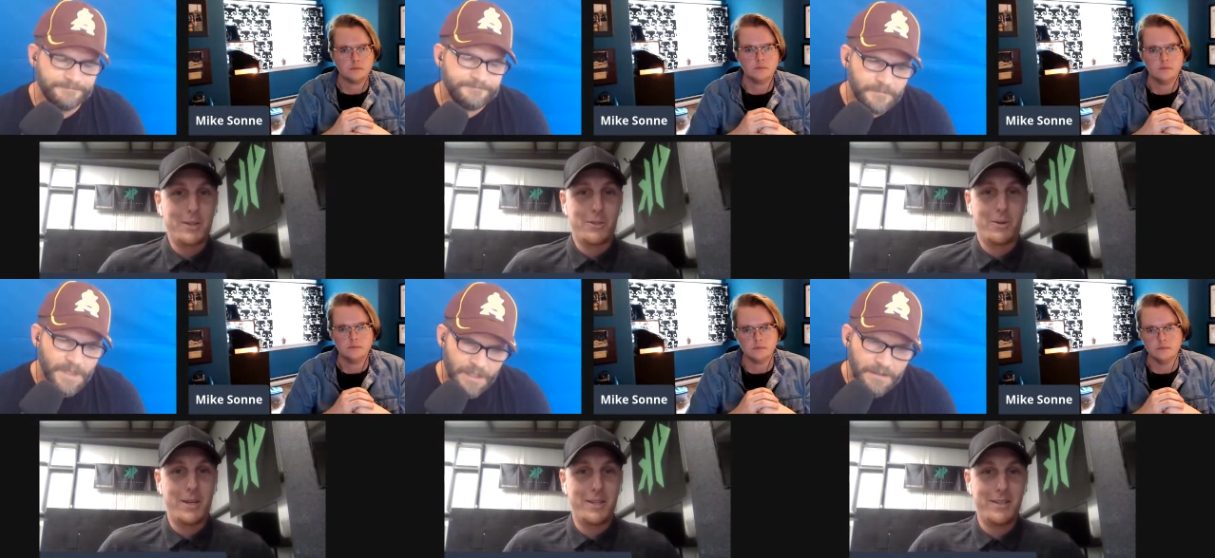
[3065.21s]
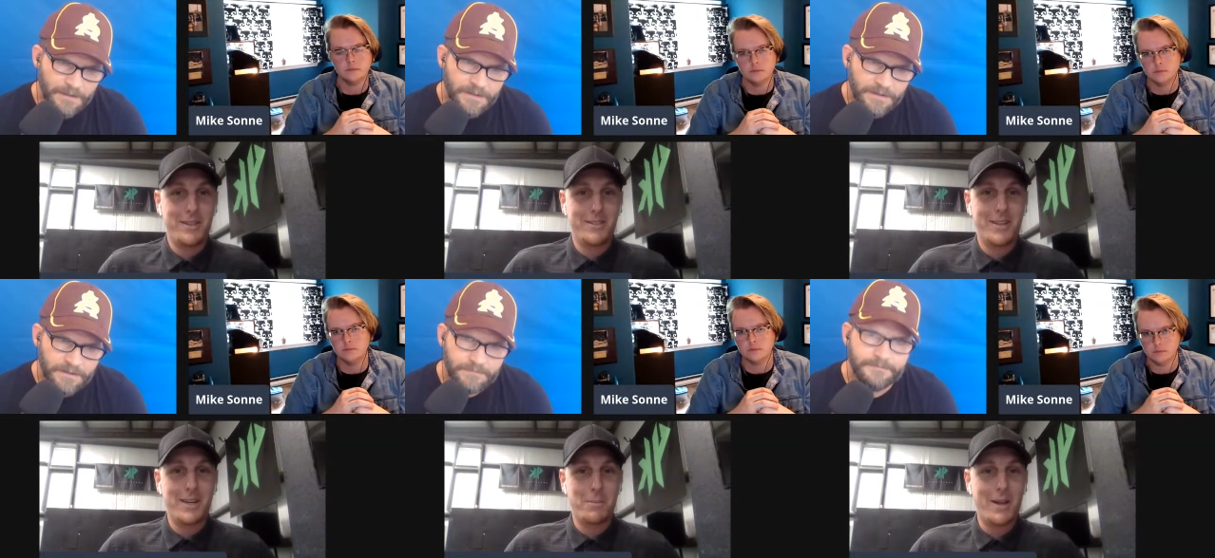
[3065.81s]
Speaker 1: down to right it, it's
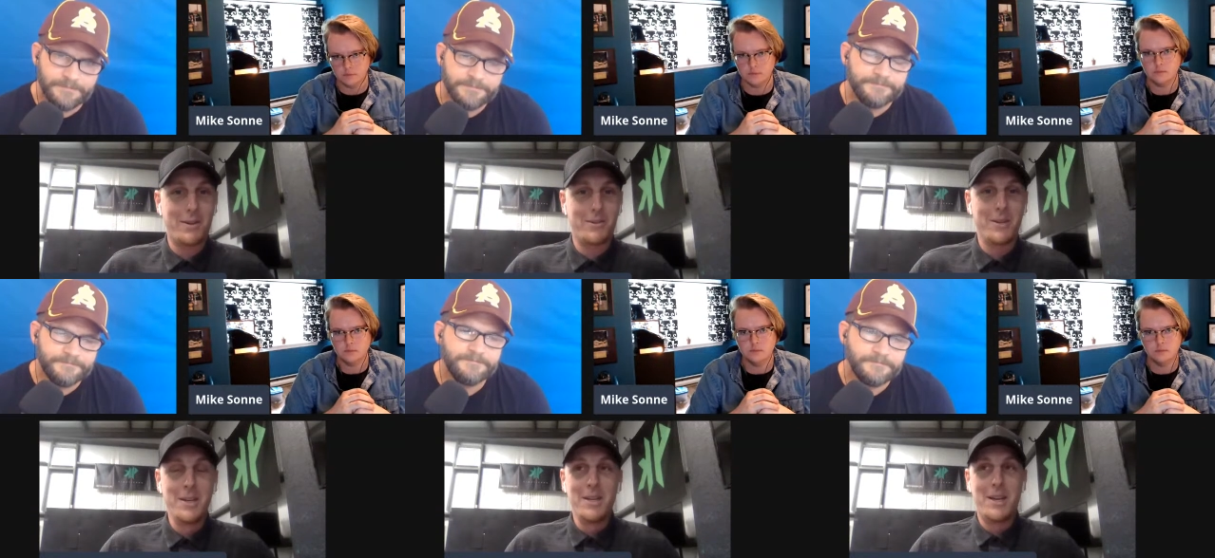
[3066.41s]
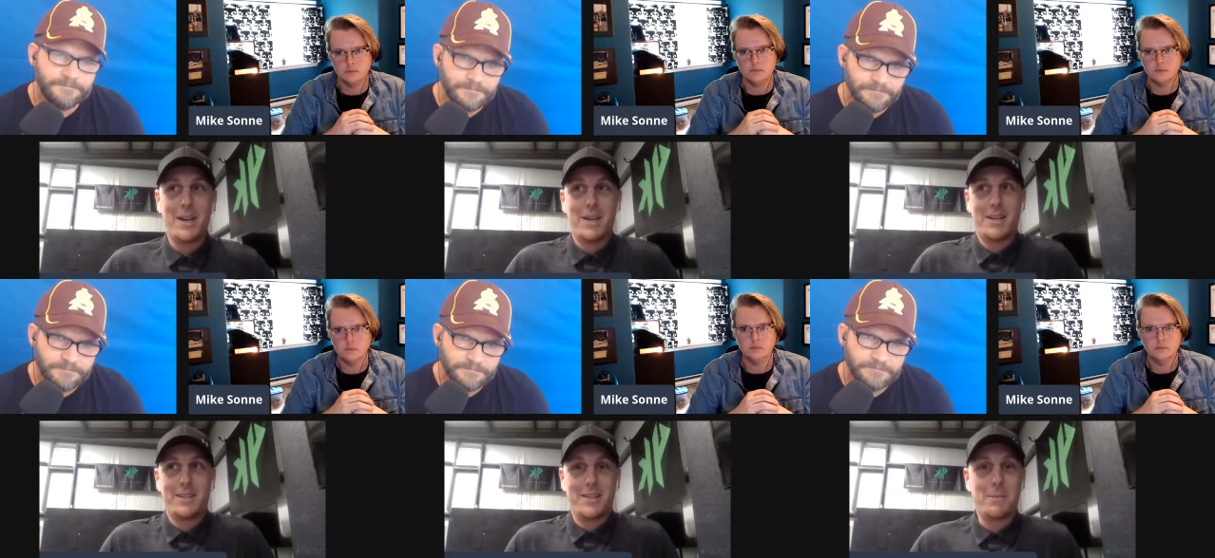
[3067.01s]
not mm-hmm. about
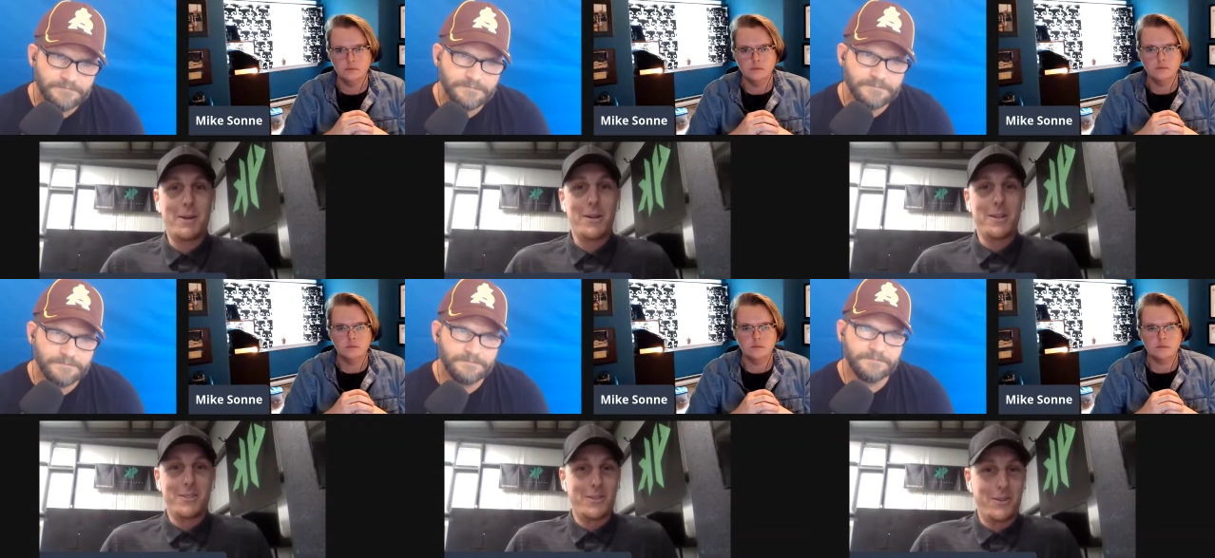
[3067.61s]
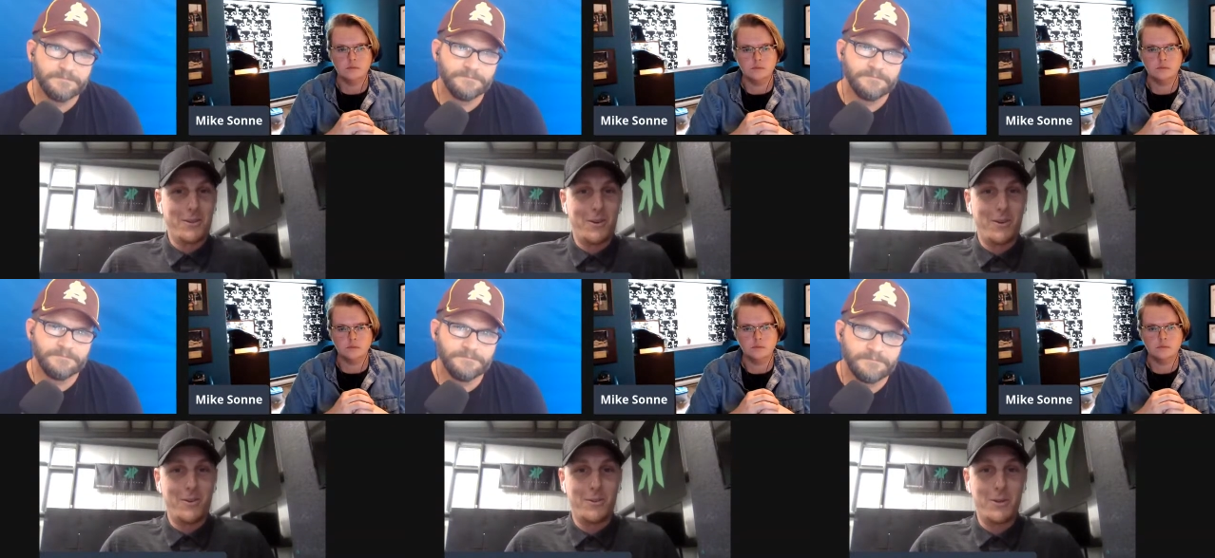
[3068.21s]
uh, it's not about us or,
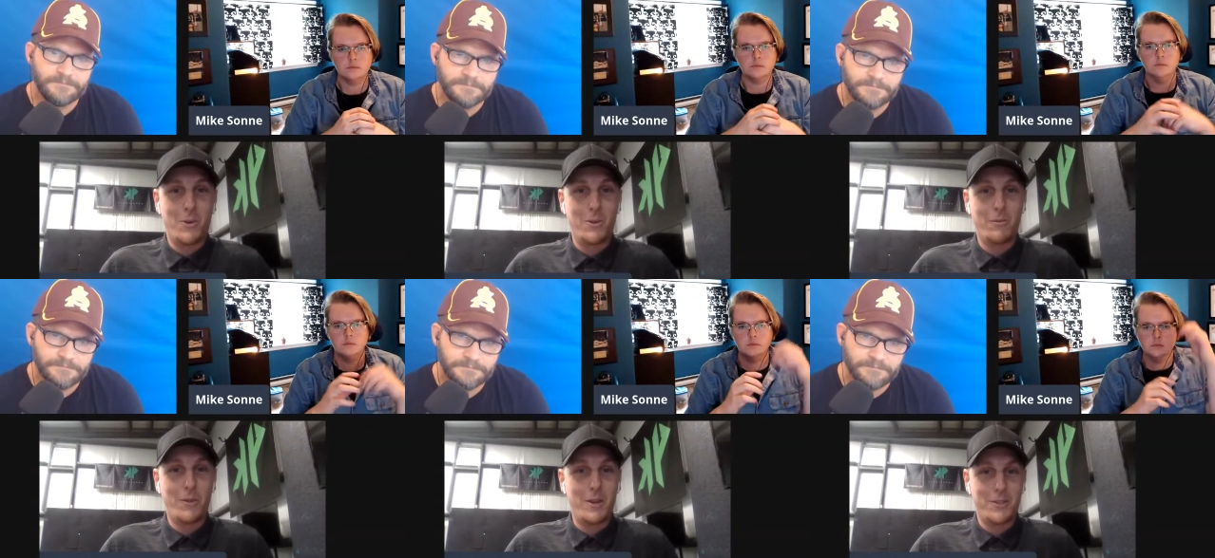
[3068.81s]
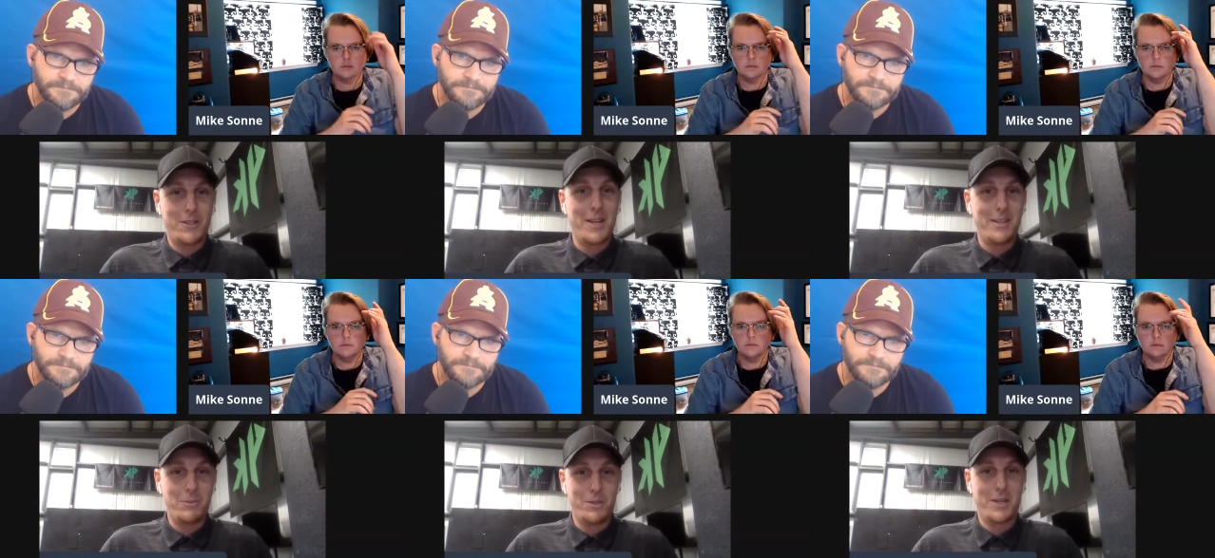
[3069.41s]
or you know all the flashing
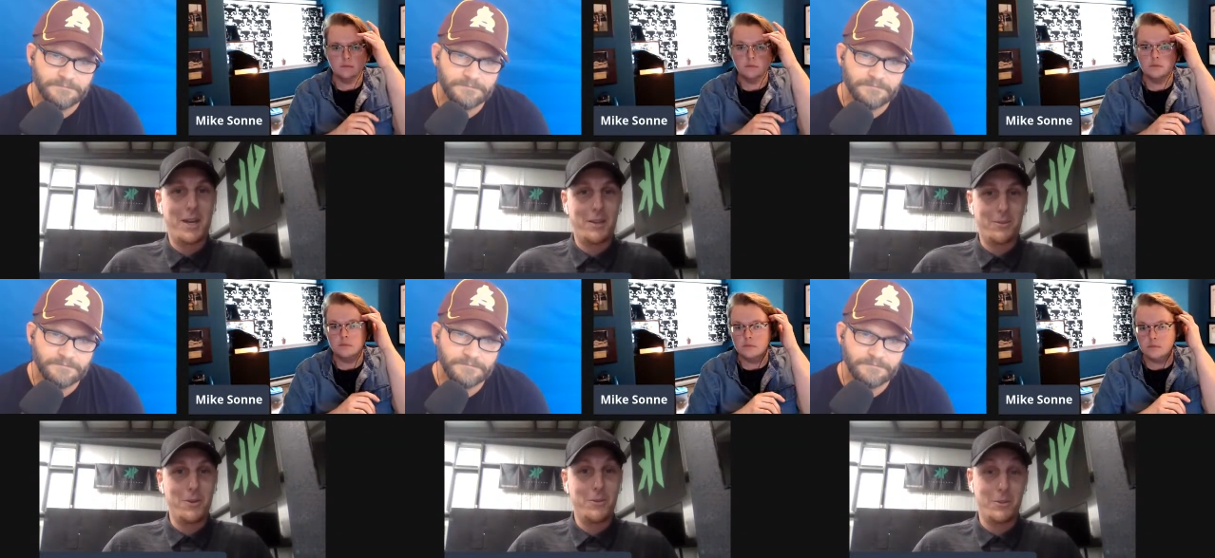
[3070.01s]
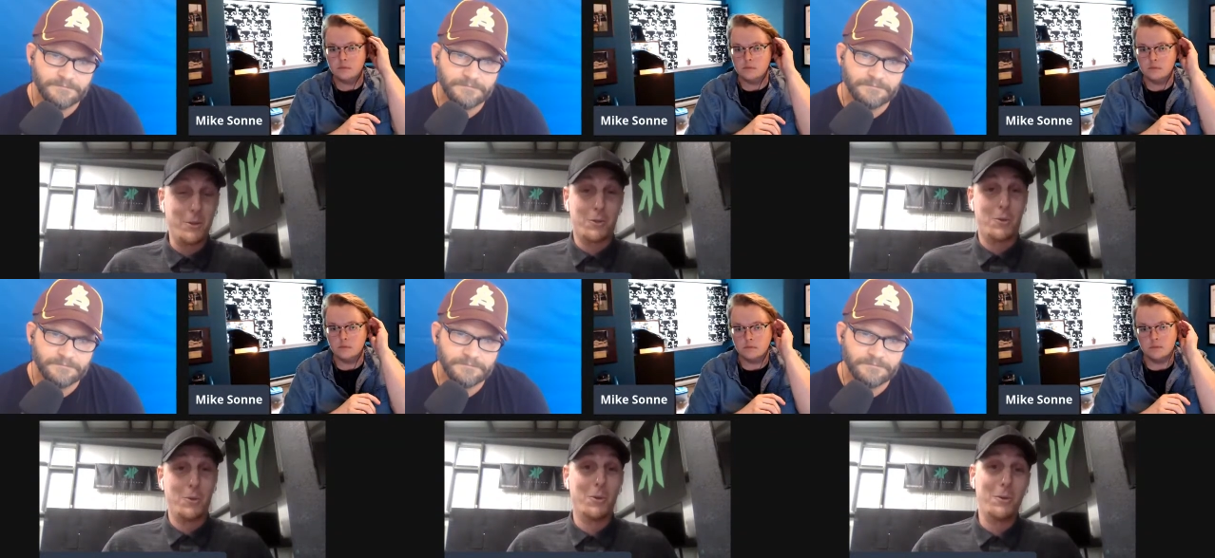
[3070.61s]
lights when a guy throws it looks
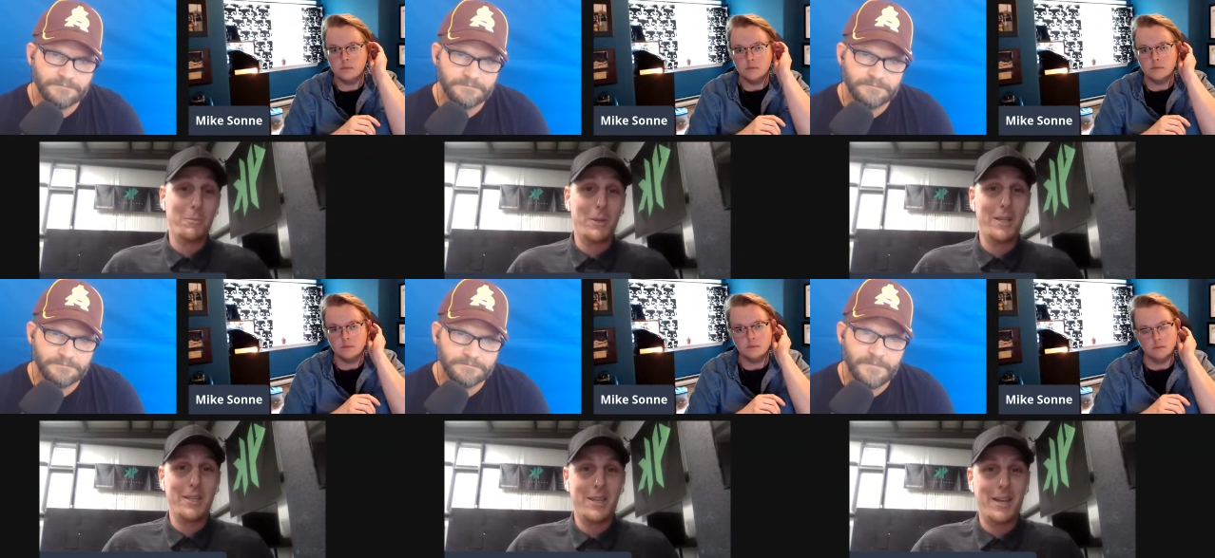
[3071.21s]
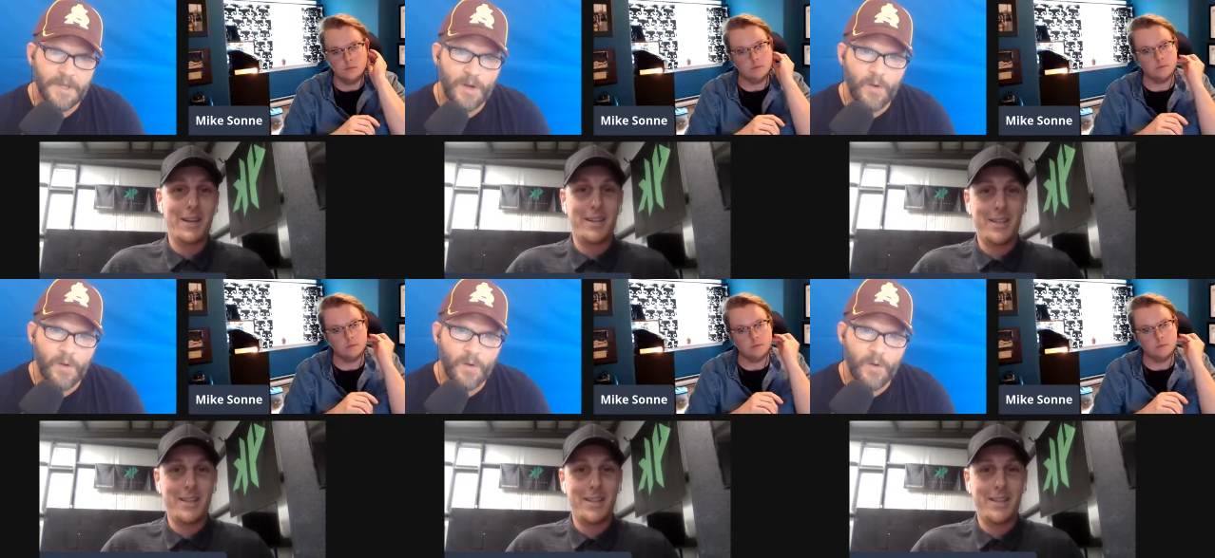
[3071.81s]
cool but uh, mm-hmm.